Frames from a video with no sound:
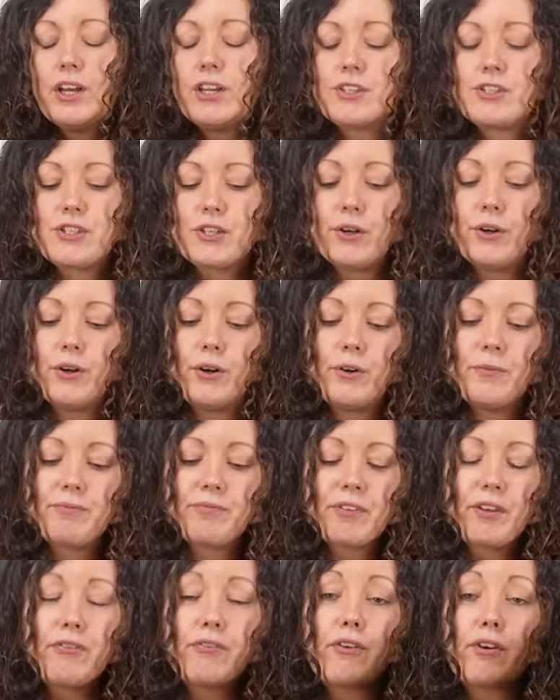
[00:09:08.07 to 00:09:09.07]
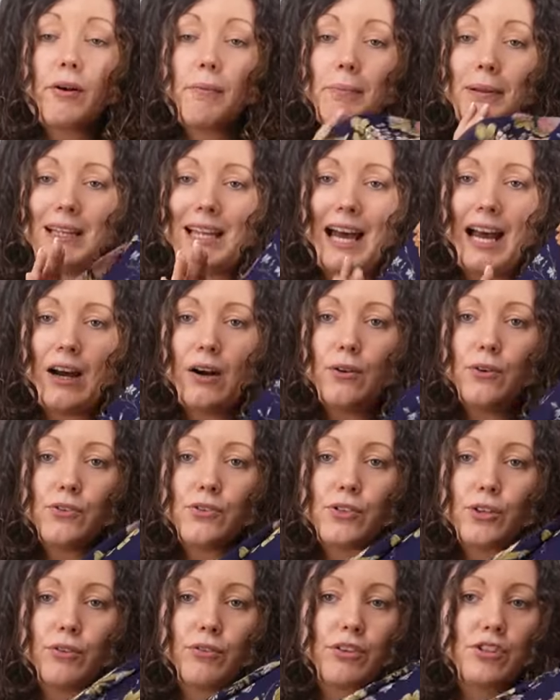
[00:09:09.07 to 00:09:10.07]
So for a
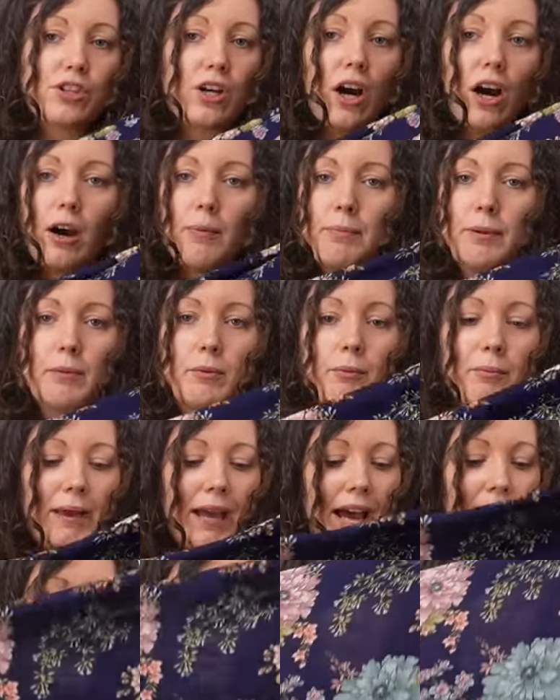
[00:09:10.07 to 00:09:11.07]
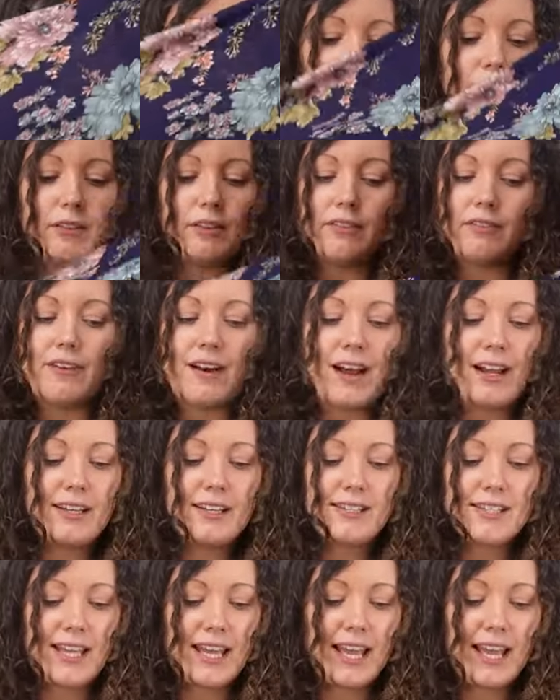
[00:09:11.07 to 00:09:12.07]
blouse or a top, it will be absolutely fine
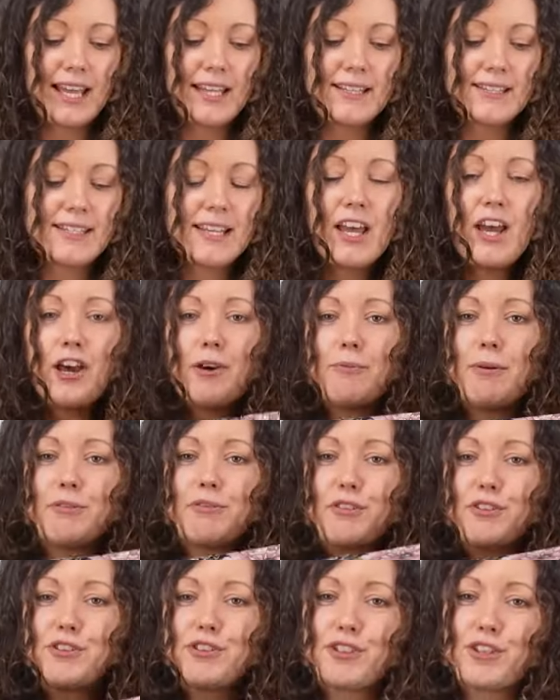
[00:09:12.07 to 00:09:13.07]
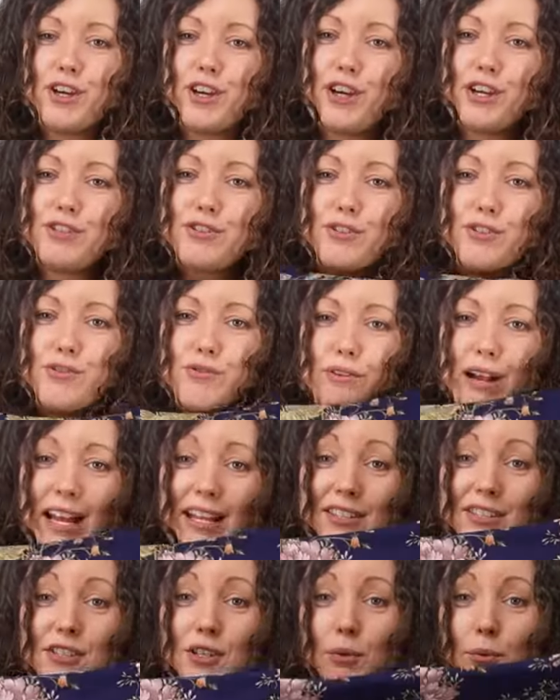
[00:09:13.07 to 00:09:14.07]
as it is, but for a skirt or
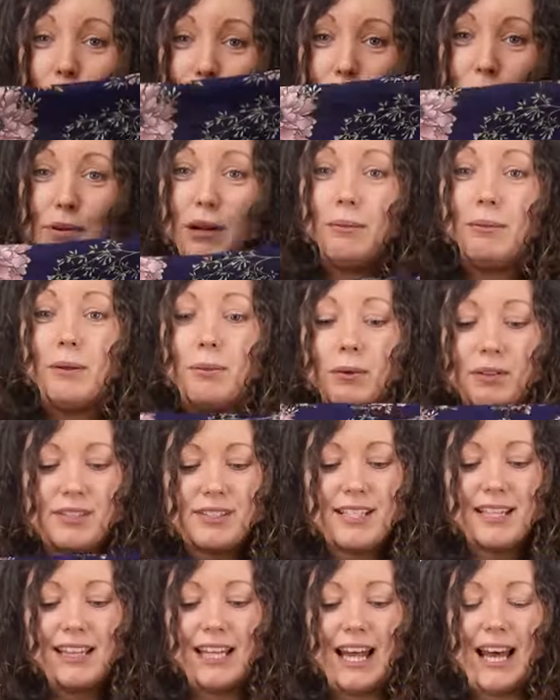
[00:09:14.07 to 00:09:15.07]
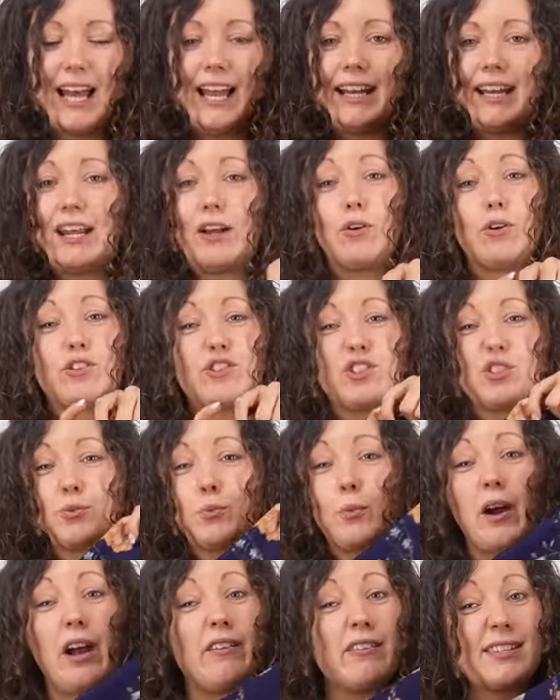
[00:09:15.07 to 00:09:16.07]
dress, you would probably want to line it or just
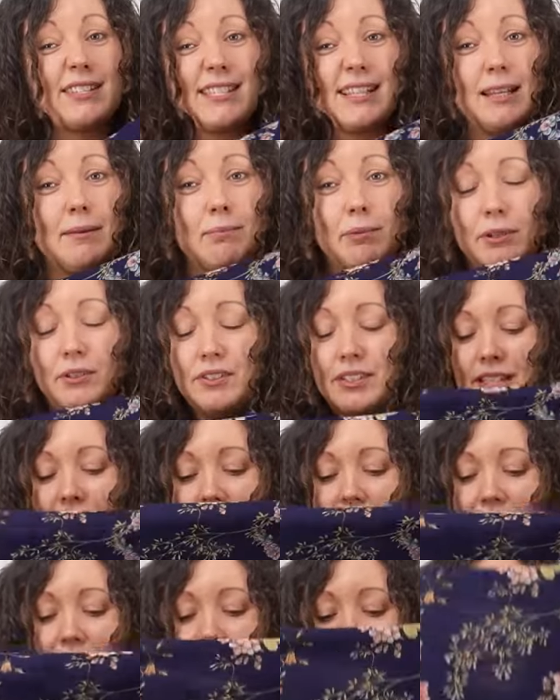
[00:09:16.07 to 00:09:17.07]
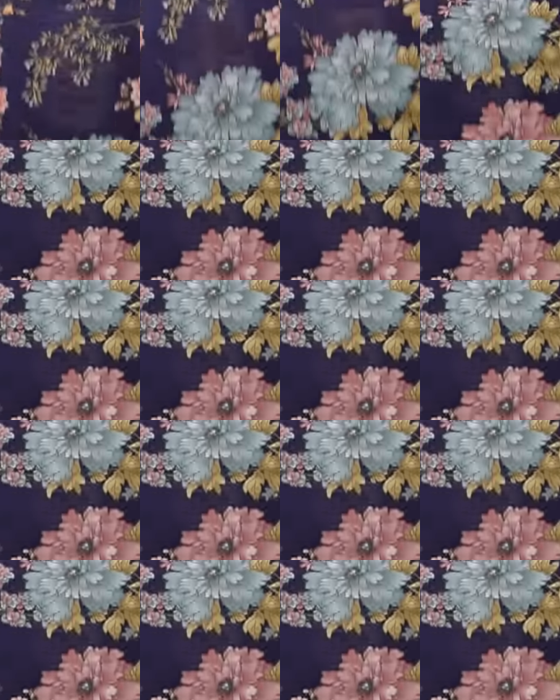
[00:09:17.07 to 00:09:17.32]
wear a slip underneath.